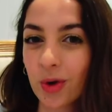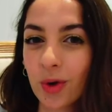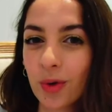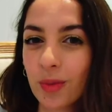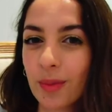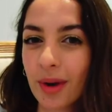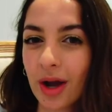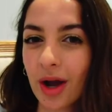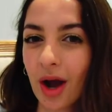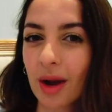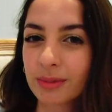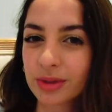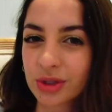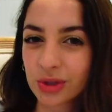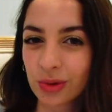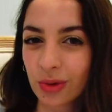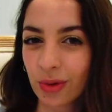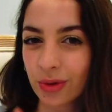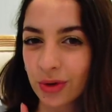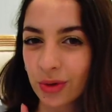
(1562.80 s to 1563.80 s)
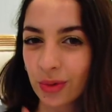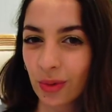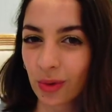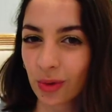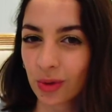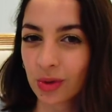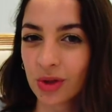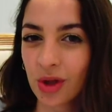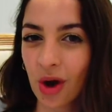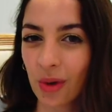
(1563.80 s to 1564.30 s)
whom I'm sure you
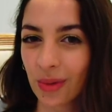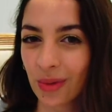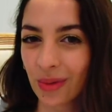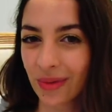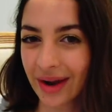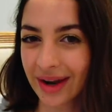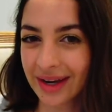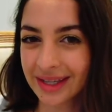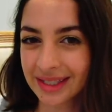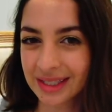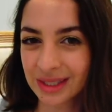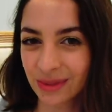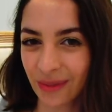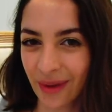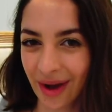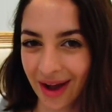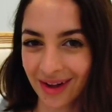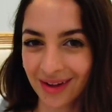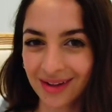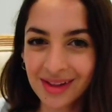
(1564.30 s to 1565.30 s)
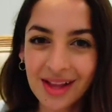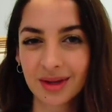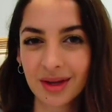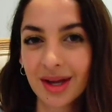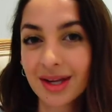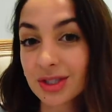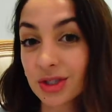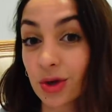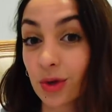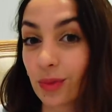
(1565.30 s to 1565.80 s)
all know already as well,
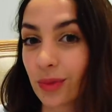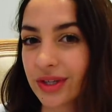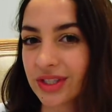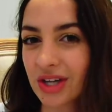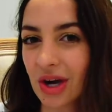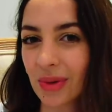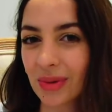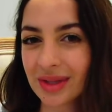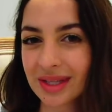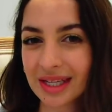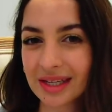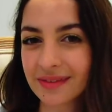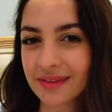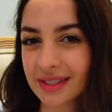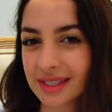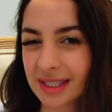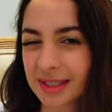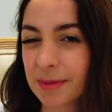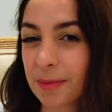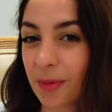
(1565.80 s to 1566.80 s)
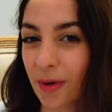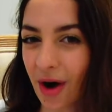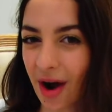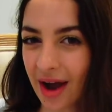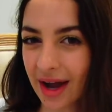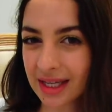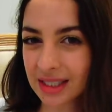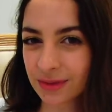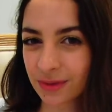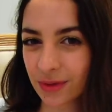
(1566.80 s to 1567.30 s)
to which I will leave as a
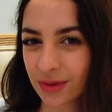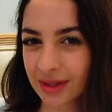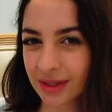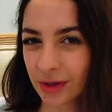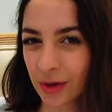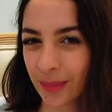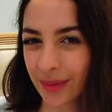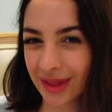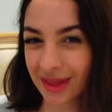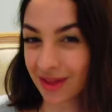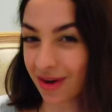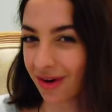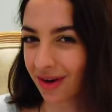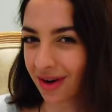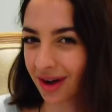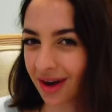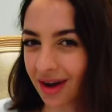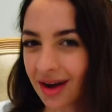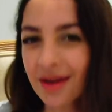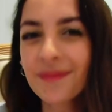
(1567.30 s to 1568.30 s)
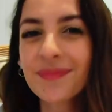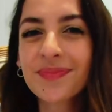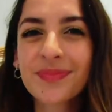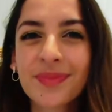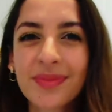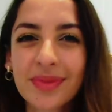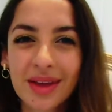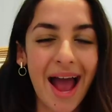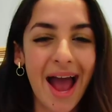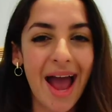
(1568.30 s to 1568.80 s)
surprise for a little bit longer.
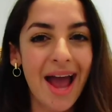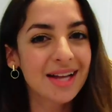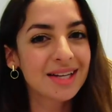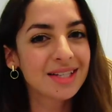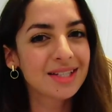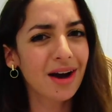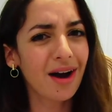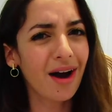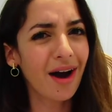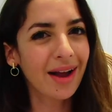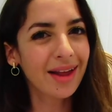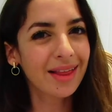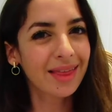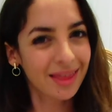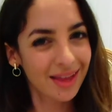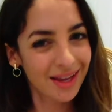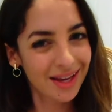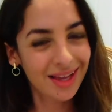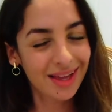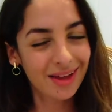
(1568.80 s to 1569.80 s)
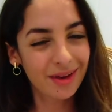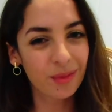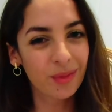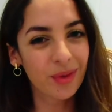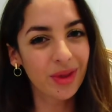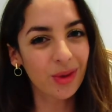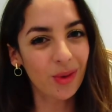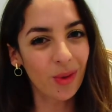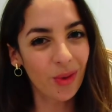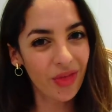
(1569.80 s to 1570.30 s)
And I think
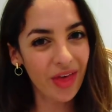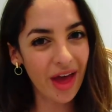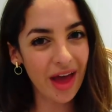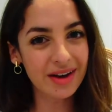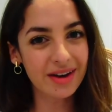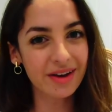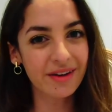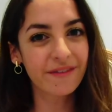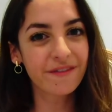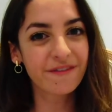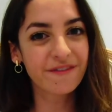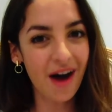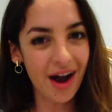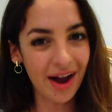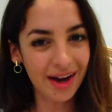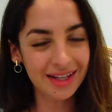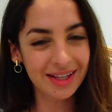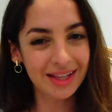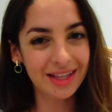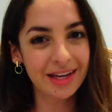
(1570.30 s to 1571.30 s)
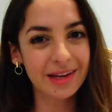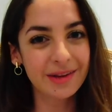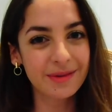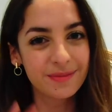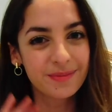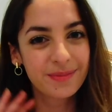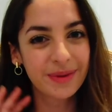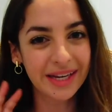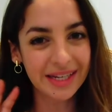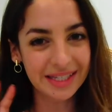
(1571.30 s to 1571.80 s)
with all that finally
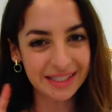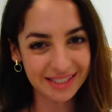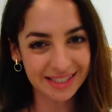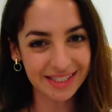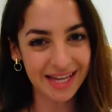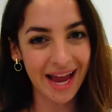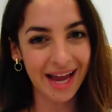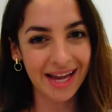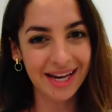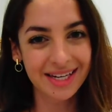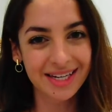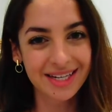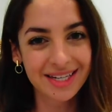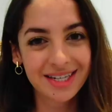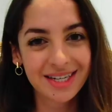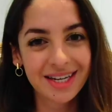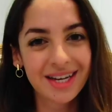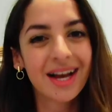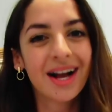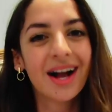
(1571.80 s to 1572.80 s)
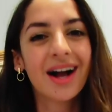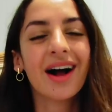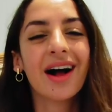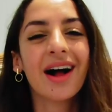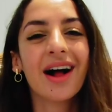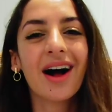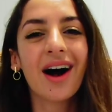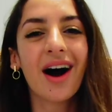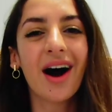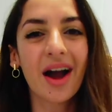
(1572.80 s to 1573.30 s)
being said,
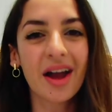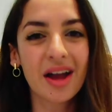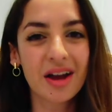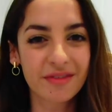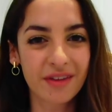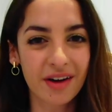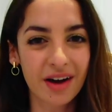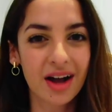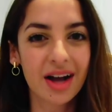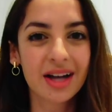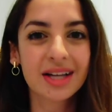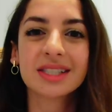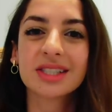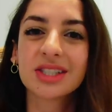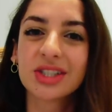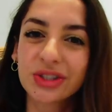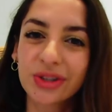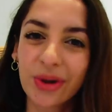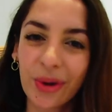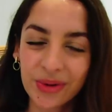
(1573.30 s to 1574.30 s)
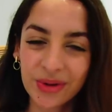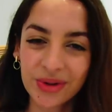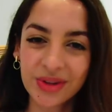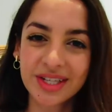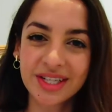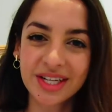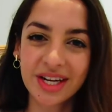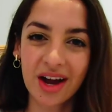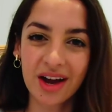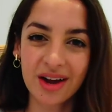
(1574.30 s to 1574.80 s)
I have Showing you the
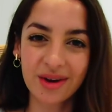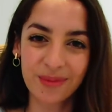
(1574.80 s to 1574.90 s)
DIY.